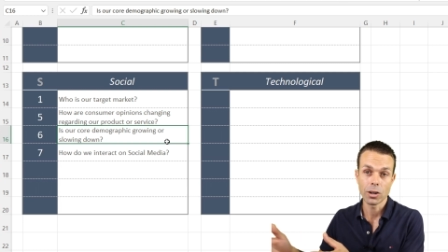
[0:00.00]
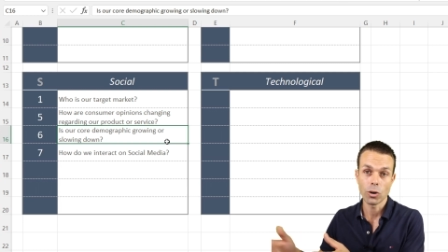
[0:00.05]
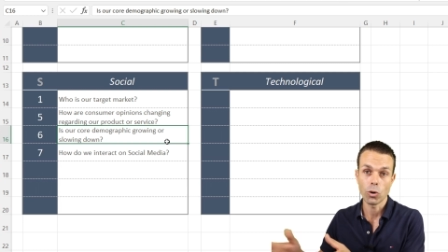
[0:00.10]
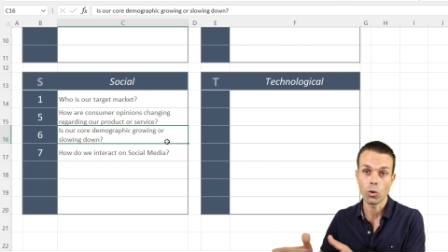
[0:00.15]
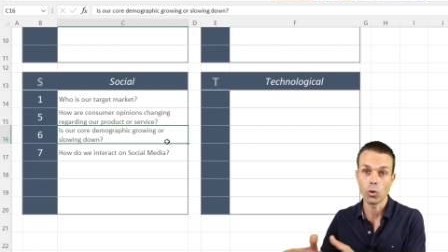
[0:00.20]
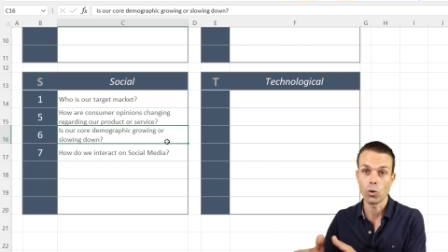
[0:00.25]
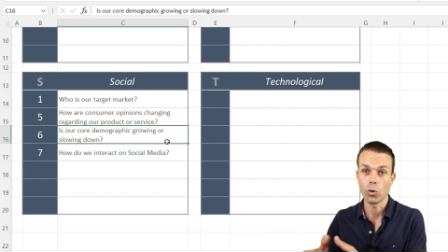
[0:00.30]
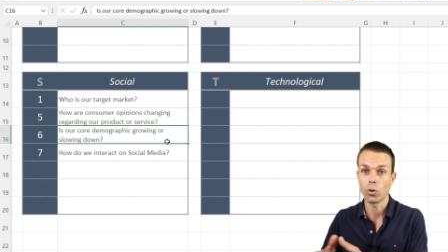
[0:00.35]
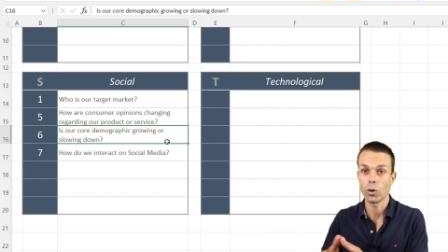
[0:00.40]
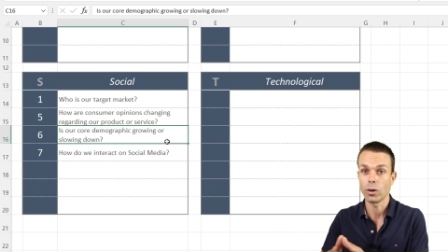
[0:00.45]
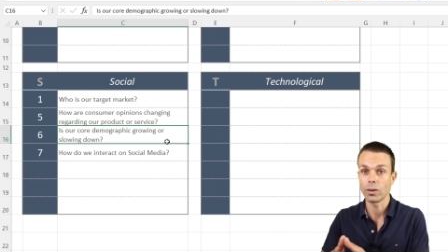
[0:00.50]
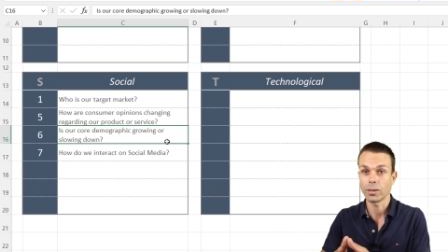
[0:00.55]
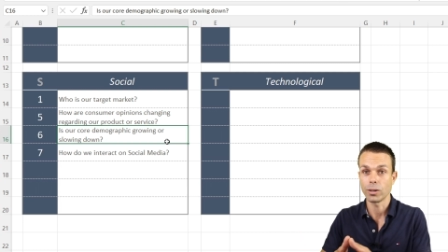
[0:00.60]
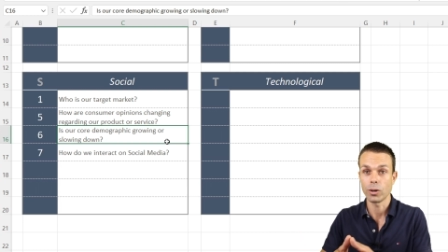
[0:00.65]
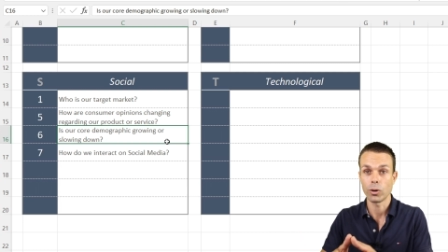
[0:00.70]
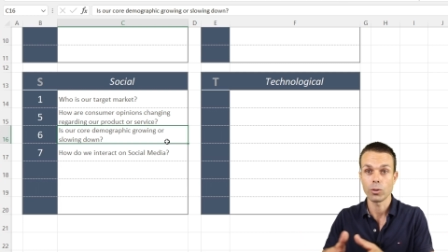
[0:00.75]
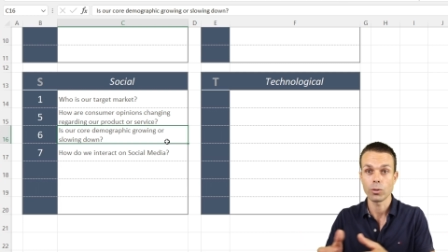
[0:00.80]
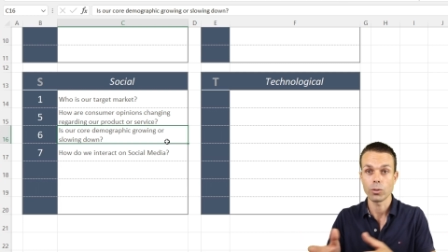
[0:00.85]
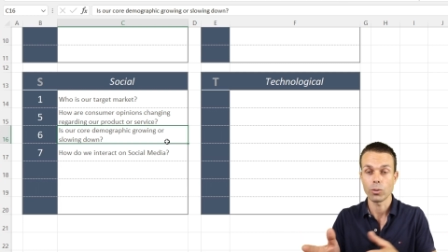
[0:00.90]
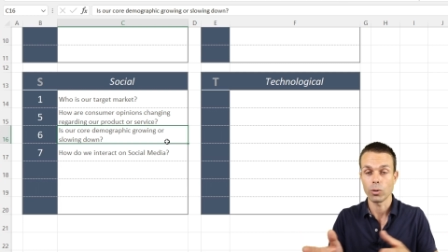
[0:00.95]
Or you
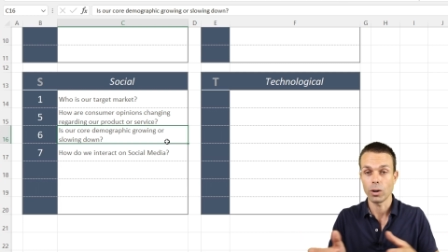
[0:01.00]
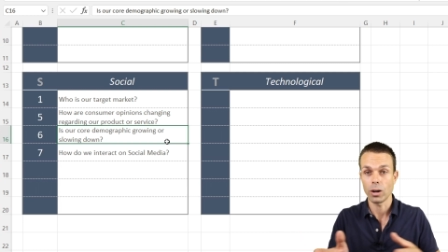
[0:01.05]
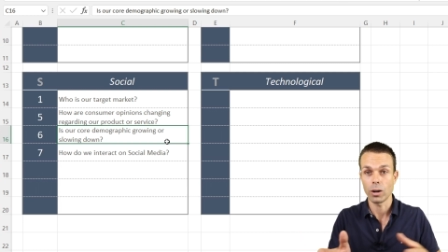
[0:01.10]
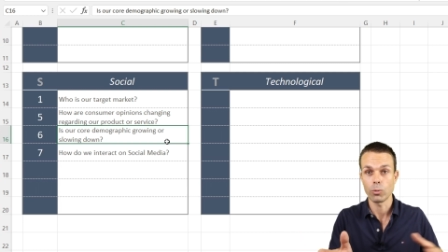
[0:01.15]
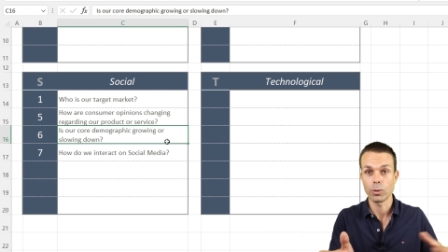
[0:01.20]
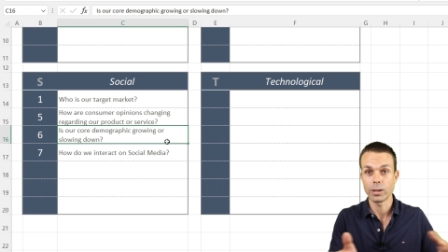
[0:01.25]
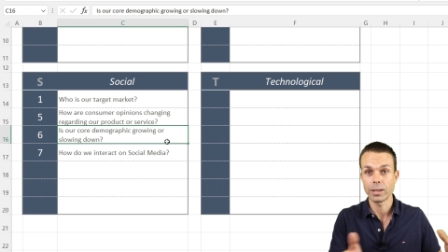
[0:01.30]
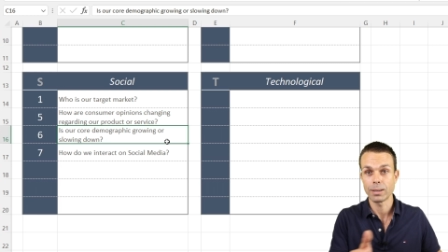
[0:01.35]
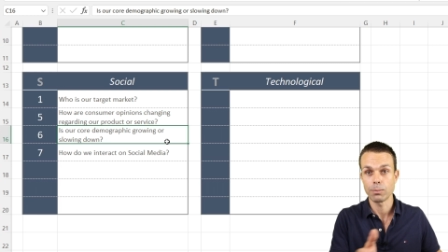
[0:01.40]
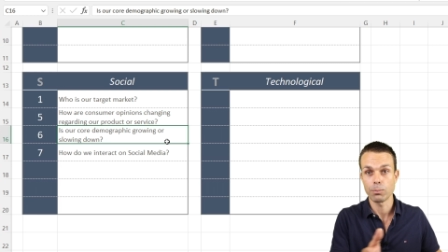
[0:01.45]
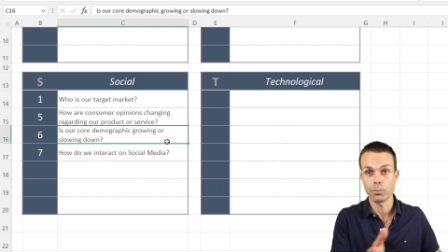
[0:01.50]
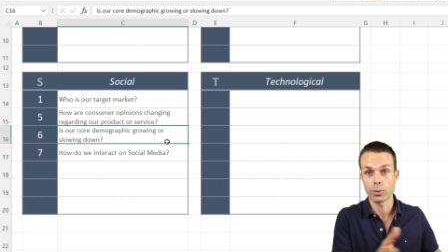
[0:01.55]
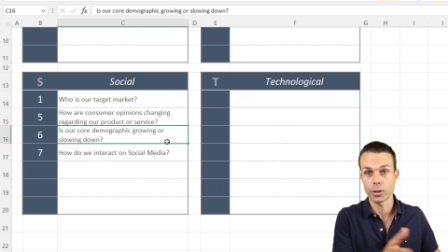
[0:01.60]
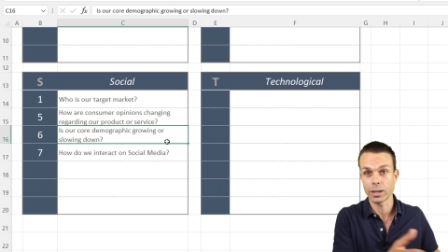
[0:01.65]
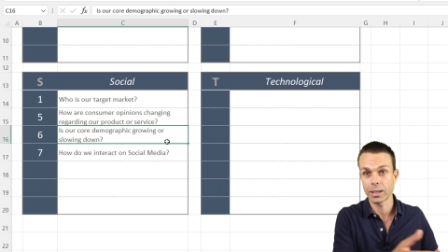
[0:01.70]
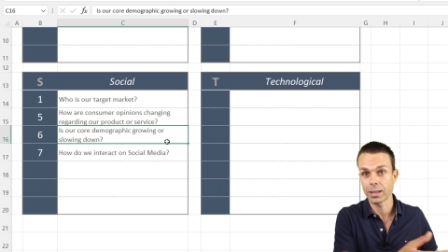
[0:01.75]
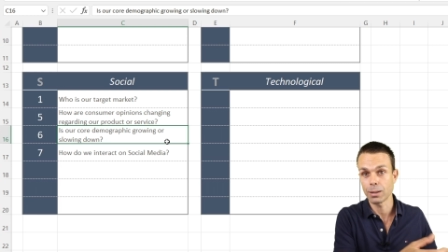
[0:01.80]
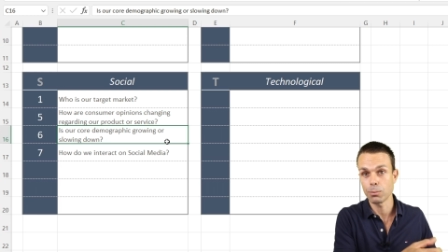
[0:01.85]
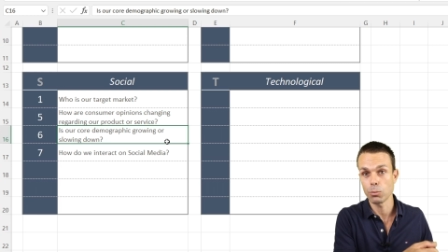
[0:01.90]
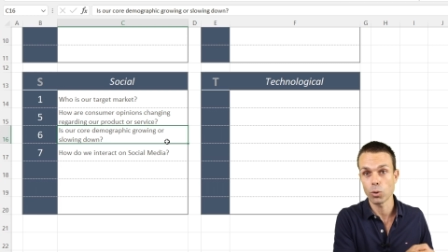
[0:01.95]
know, are we
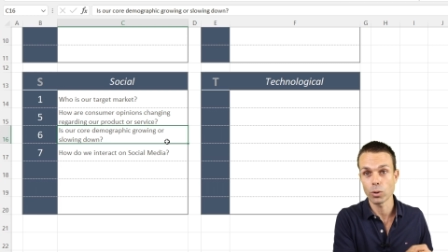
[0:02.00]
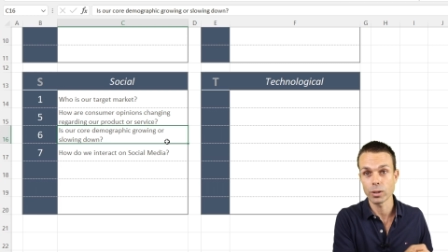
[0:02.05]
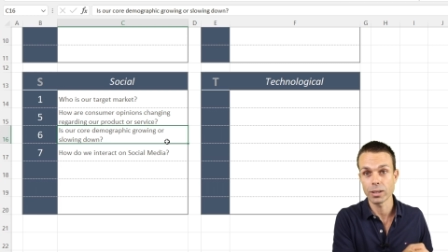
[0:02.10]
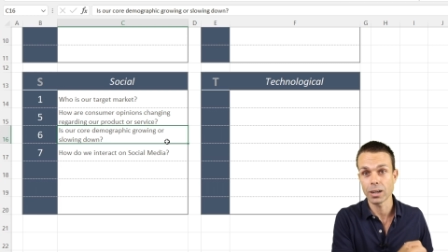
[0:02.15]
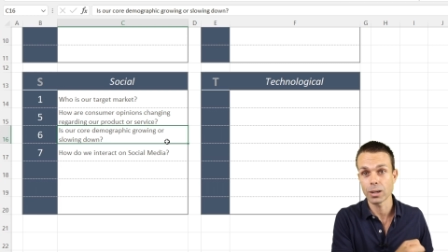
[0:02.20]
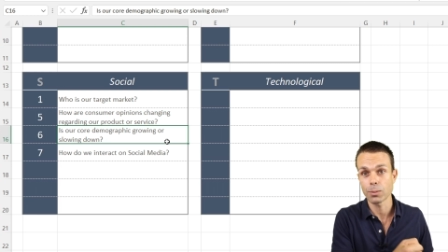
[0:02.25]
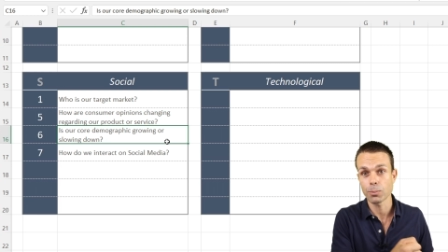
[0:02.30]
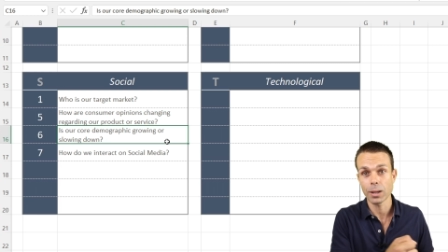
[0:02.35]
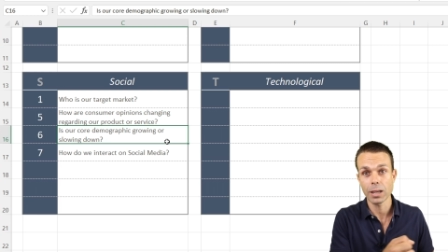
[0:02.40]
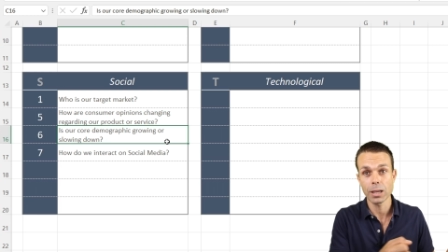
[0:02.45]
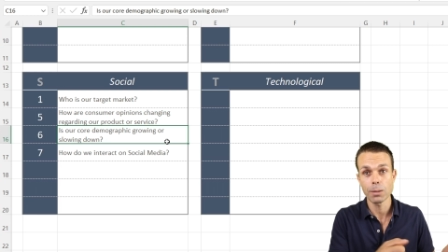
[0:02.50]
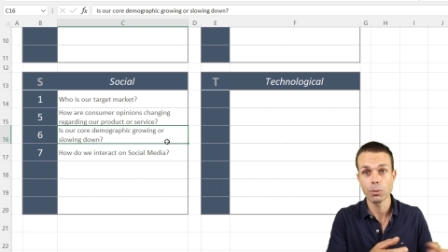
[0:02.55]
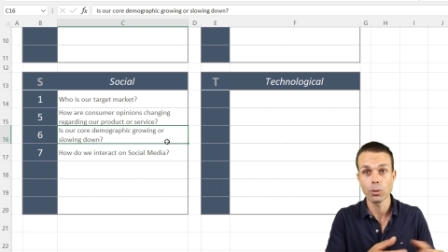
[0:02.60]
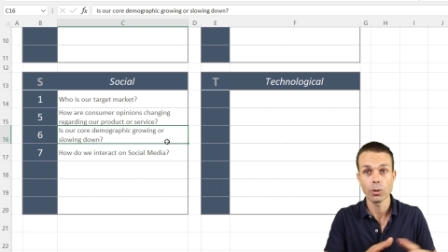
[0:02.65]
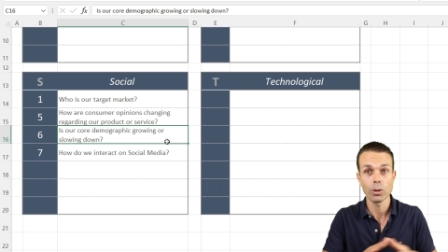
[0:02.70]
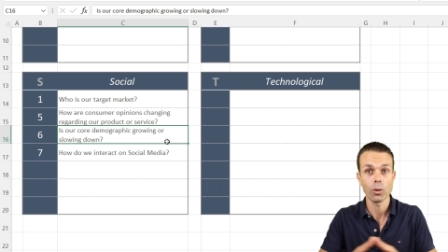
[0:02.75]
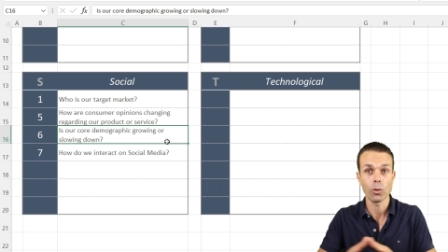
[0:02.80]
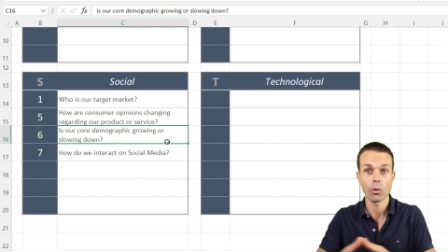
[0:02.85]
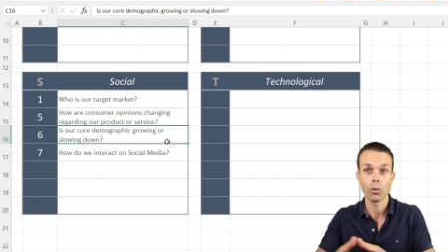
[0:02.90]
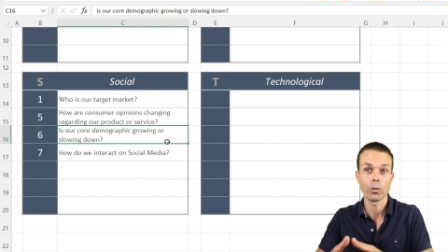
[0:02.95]
bringing in more young people
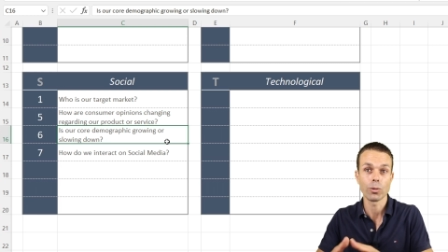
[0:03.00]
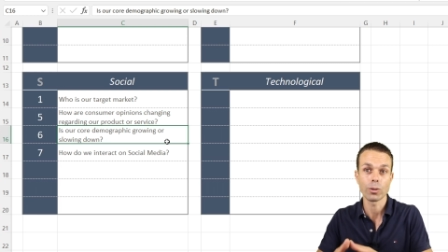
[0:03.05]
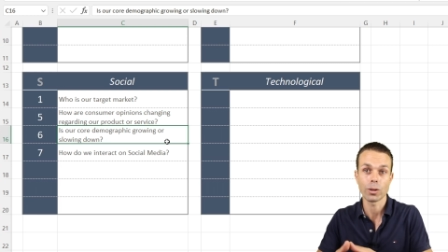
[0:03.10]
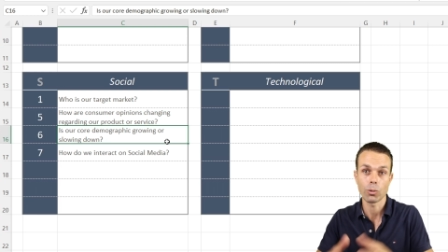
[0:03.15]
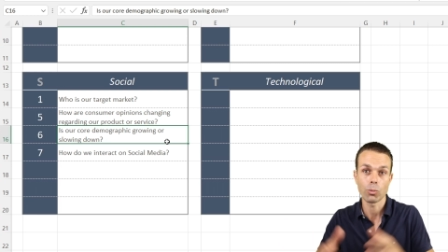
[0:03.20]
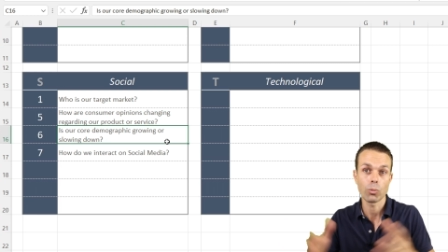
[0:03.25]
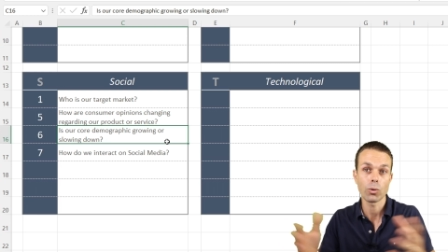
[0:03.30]
or you know,